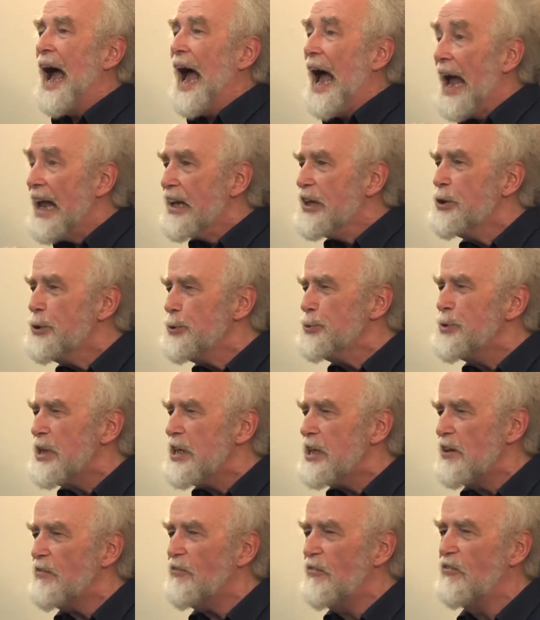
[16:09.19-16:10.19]
and you
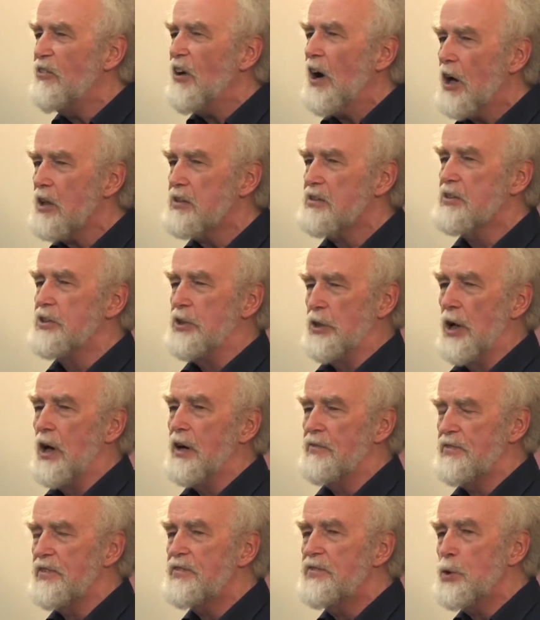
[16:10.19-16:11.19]
did it fast
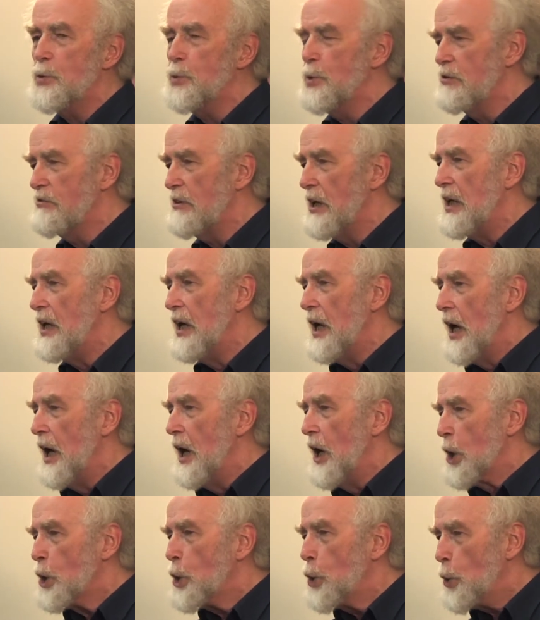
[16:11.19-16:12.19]
enough, if you were
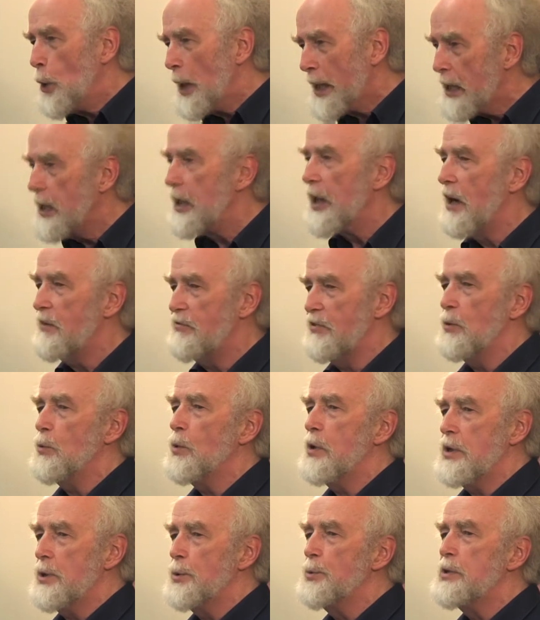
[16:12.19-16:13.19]
quick enough at
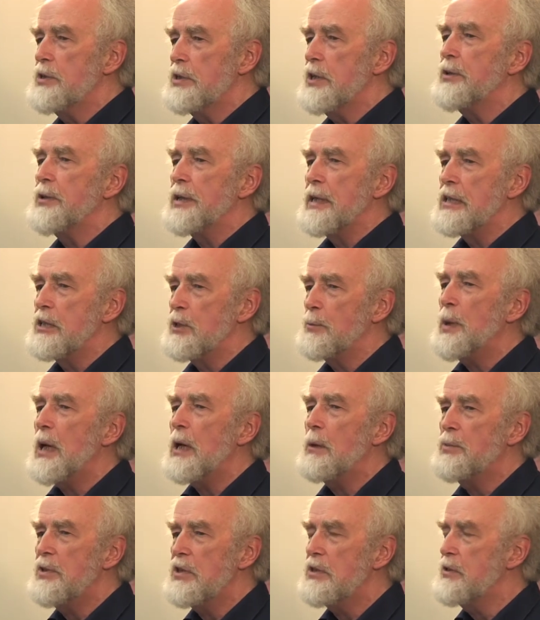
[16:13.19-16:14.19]
what you were doing to be
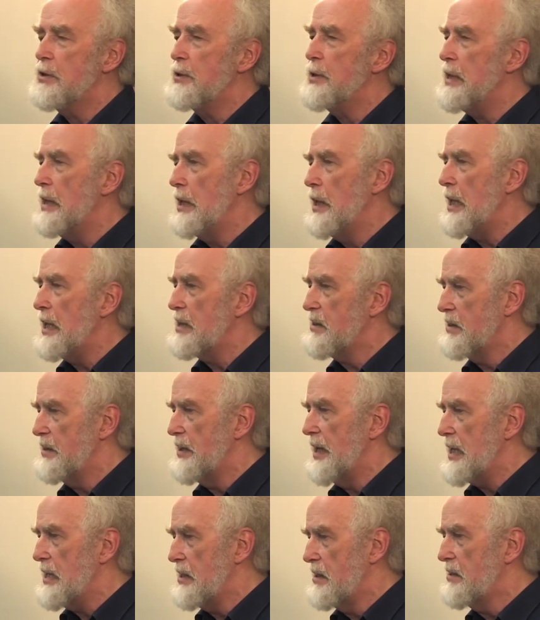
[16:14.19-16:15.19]
able to do it in less
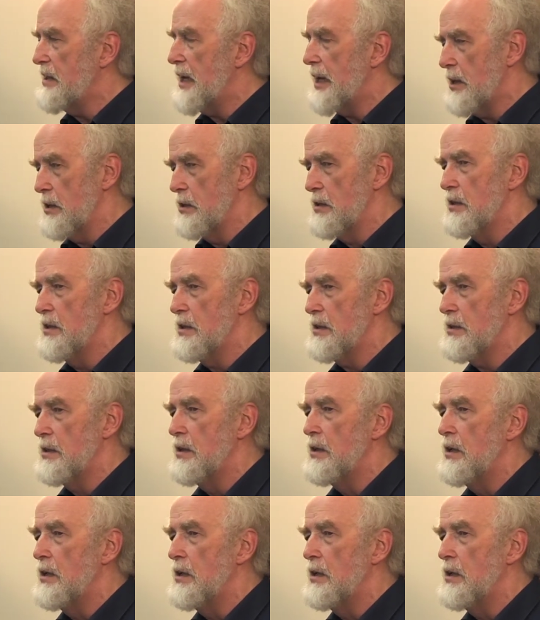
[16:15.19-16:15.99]
than 8 seconds,